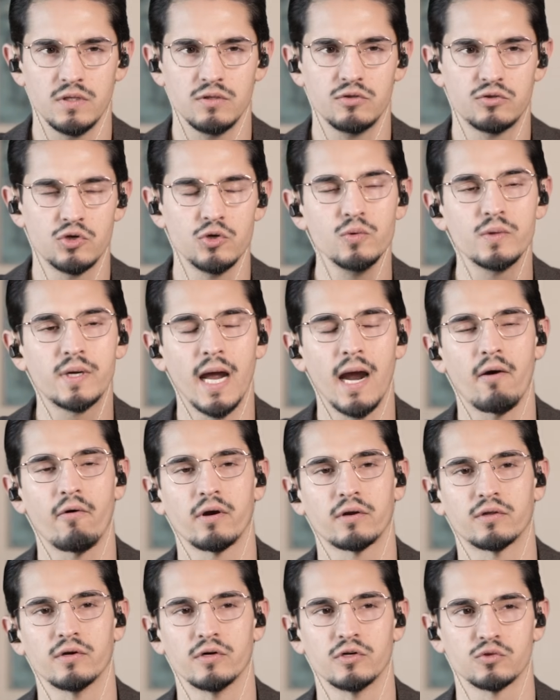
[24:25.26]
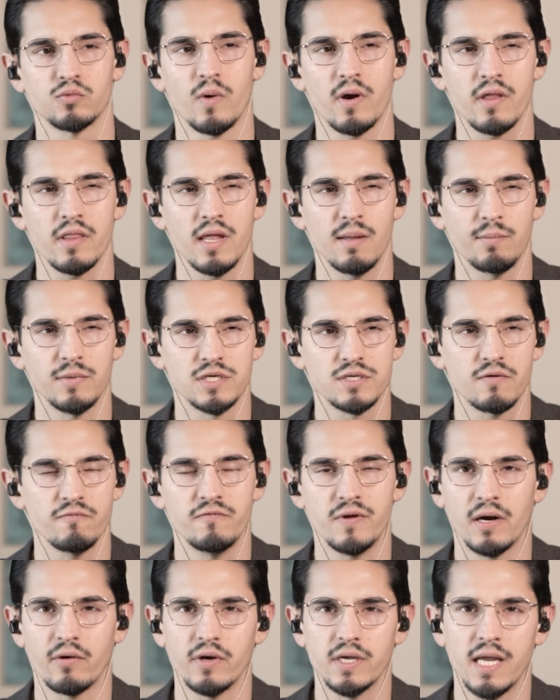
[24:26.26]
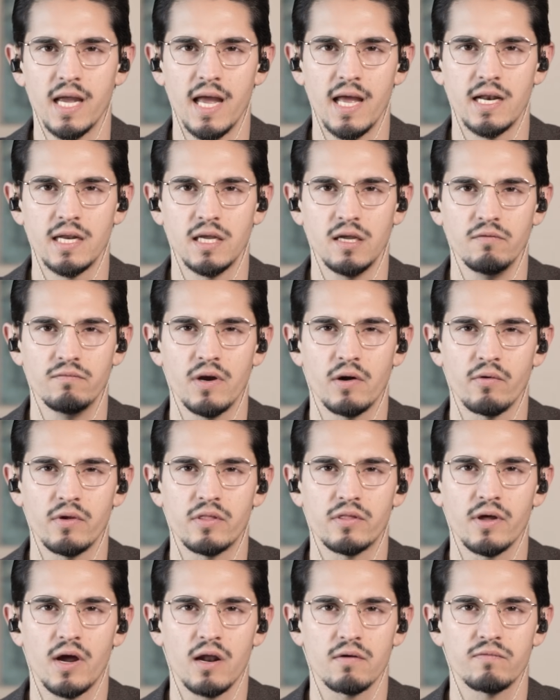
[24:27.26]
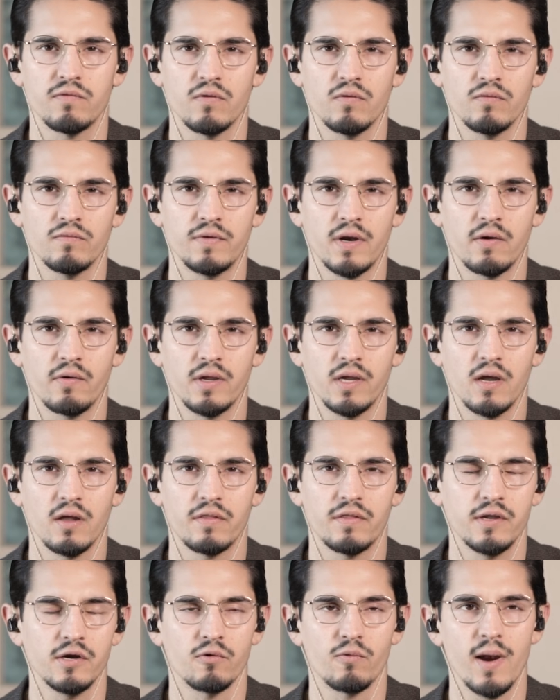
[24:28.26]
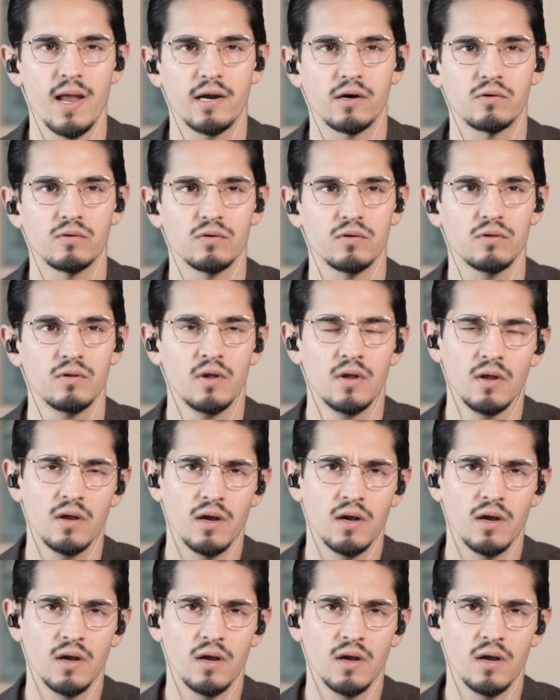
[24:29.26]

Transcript: two characters. One of them is very heady, very thoughtful, very theoretical,